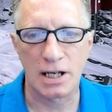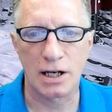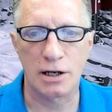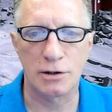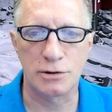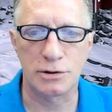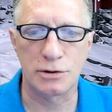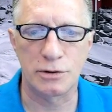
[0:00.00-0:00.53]

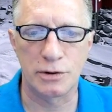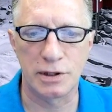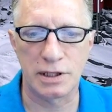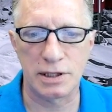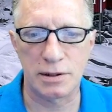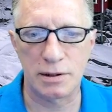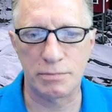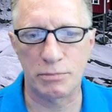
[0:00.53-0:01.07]
Goes through
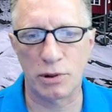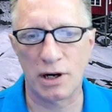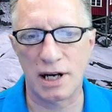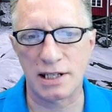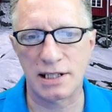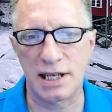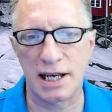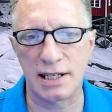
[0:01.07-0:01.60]
its
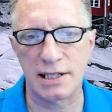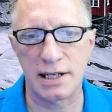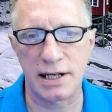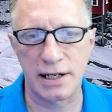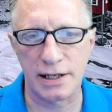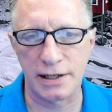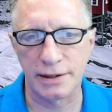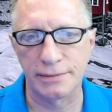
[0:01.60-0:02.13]
process
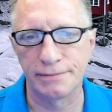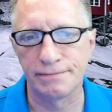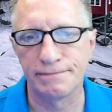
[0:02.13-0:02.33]
here,